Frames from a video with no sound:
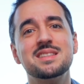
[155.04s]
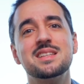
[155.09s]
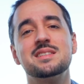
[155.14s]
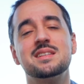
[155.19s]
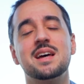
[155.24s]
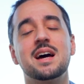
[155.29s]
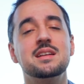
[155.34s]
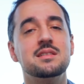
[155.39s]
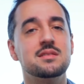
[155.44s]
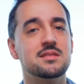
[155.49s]

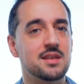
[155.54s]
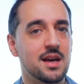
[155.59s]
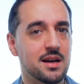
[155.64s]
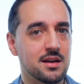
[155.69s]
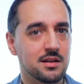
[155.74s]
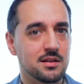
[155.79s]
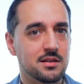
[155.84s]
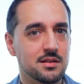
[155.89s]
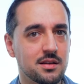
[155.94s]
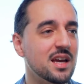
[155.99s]
design
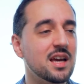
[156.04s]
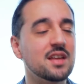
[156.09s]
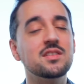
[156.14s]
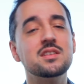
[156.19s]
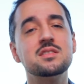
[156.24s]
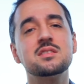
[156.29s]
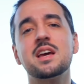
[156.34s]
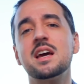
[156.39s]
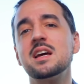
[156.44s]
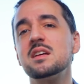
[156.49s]
second. In
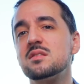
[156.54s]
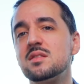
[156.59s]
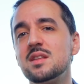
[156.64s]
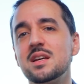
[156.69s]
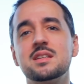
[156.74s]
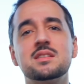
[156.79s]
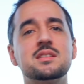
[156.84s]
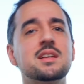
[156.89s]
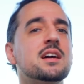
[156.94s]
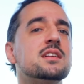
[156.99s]
this case, they
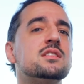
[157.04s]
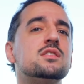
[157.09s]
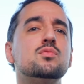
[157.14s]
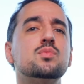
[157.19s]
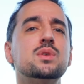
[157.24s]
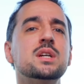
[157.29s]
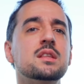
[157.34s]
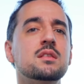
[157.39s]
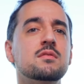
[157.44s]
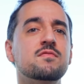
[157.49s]
decided to
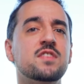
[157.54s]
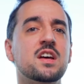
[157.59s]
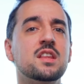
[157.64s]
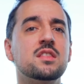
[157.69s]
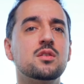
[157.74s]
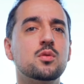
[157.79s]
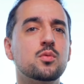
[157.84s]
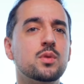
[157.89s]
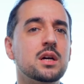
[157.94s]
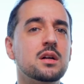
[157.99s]

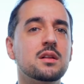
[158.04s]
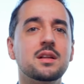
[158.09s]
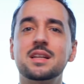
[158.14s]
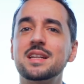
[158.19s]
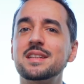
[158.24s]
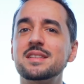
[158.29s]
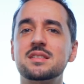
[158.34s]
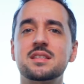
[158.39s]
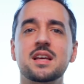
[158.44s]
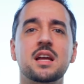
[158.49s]
reinvent the wheel, and
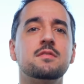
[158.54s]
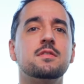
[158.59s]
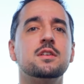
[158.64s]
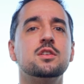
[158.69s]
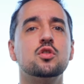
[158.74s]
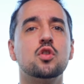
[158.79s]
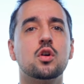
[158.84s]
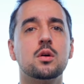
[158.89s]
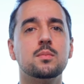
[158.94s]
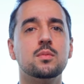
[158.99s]
instead of a
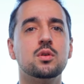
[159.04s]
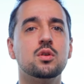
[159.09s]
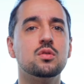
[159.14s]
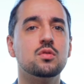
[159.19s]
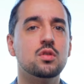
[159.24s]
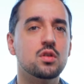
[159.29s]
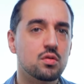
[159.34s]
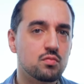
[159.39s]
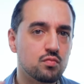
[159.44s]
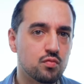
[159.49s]

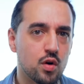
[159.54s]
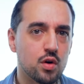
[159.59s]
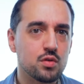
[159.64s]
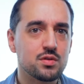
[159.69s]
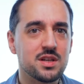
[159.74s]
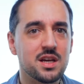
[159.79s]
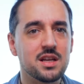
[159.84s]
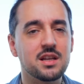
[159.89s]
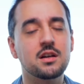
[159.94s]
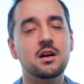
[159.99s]
normal
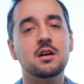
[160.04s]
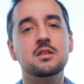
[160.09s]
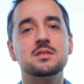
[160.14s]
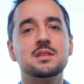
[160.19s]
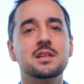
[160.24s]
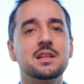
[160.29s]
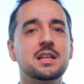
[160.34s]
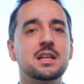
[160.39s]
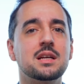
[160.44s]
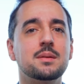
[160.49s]
rotating
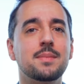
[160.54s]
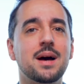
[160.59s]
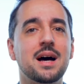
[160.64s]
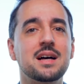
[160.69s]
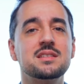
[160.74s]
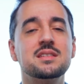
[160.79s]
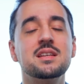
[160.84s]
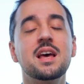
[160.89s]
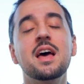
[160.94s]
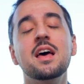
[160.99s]
oscillating
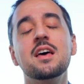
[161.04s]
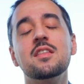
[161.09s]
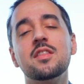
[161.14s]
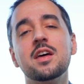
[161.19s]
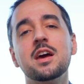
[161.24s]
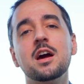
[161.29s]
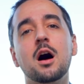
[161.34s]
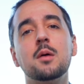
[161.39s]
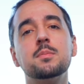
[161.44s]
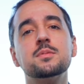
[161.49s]
mass,
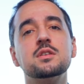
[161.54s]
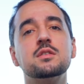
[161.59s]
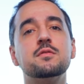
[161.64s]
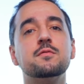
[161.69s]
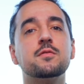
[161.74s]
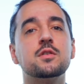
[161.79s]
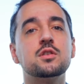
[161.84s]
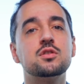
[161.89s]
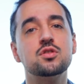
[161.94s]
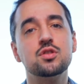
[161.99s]
they opted
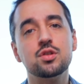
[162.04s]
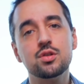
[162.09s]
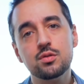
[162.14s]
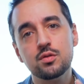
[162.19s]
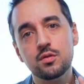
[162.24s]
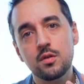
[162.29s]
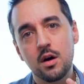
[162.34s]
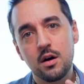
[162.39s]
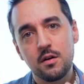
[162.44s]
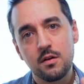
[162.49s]
for
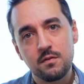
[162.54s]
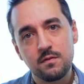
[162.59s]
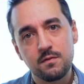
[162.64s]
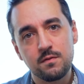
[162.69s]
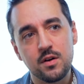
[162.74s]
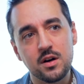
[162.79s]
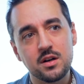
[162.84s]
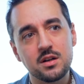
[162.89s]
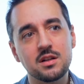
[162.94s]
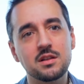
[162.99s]
two
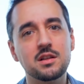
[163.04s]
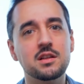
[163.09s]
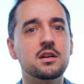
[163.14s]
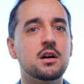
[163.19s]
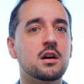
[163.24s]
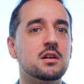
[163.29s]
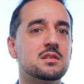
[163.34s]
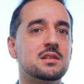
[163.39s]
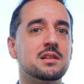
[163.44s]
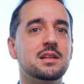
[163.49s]
vertically
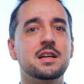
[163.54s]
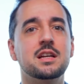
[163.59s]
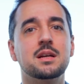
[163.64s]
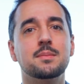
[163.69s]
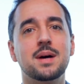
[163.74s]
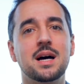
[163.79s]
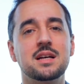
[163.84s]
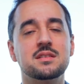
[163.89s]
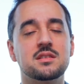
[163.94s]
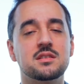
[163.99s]
oscillating
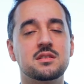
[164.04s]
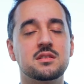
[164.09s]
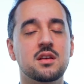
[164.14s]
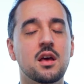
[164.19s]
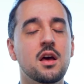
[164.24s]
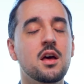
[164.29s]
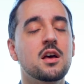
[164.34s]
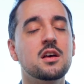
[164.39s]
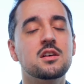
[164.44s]
masses.